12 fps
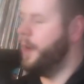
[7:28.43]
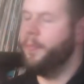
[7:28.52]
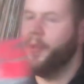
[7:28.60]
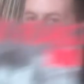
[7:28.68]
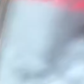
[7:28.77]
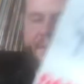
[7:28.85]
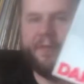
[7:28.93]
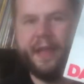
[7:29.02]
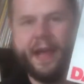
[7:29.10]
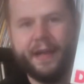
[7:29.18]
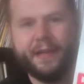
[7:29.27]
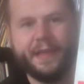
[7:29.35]
Black
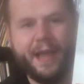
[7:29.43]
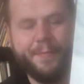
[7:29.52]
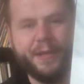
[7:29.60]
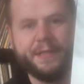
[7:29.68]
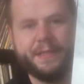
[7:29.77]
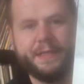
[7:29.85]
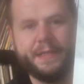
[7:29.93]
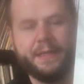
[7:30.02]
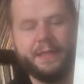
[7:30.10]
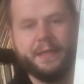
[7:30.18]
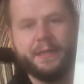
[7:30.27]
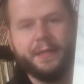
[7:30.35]
Flag, Damaged.
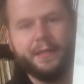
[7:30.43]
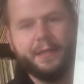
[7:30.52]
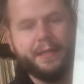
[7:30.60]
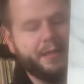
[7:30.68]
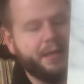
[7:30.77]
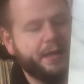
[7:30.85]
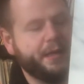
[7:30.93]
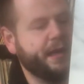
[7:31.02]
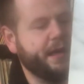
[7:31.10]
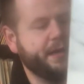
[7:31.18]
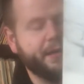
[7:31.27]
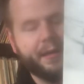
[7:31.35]

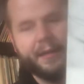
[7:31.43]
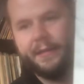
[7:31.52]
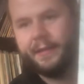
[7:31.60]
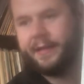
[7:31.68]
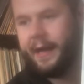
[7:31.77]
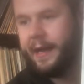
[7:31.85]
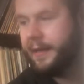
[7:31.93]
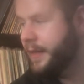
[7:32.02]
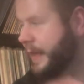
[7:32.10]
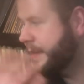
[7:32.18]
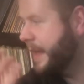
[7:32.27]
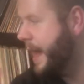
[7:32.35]
Again, kind of
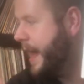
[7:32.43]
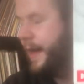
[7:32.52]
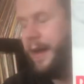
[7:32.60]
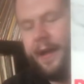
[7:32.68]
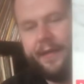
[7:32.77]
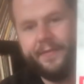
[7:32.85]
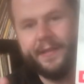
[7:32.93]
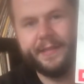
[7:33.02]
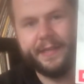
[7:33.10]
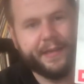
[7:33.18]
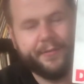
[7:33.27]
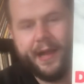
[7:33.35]
like that. I've
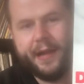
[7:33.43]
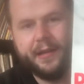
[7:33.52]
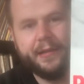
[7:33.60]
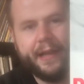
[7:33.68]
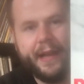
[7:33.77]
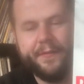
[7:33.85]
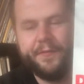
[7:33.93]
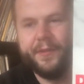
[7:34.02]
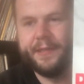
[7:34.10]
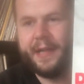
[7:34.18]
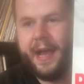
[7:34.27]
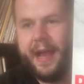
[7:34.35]
listened to the record a
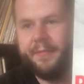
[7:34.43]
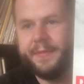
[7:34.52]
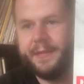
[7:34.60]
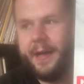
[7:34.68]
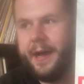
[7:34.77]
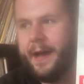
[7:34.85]
handful of times.